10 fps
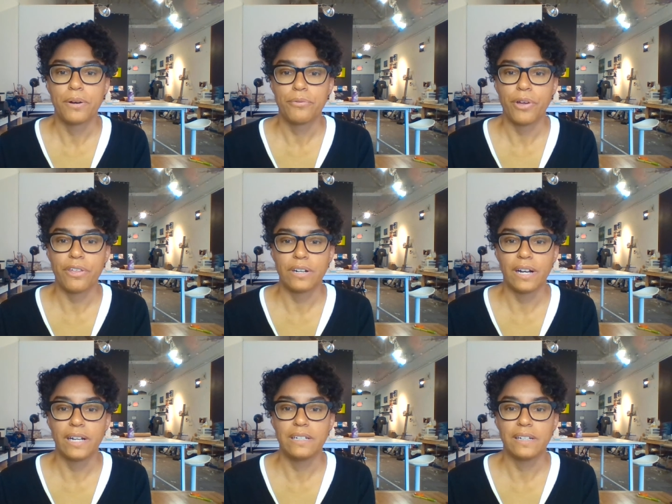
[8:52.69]
with an
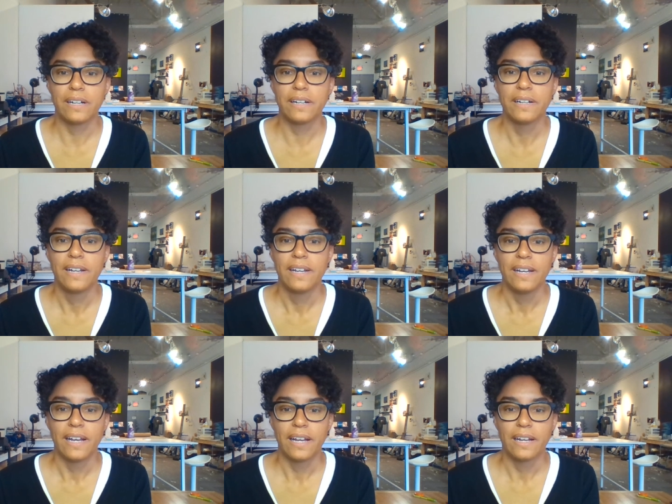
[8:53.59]
idea
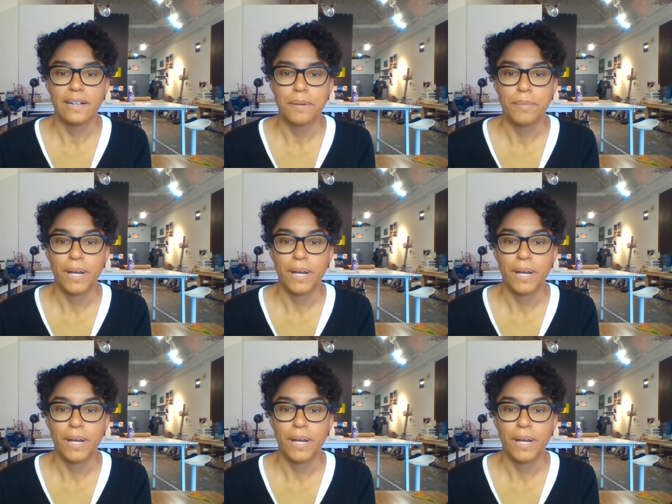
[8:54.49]
and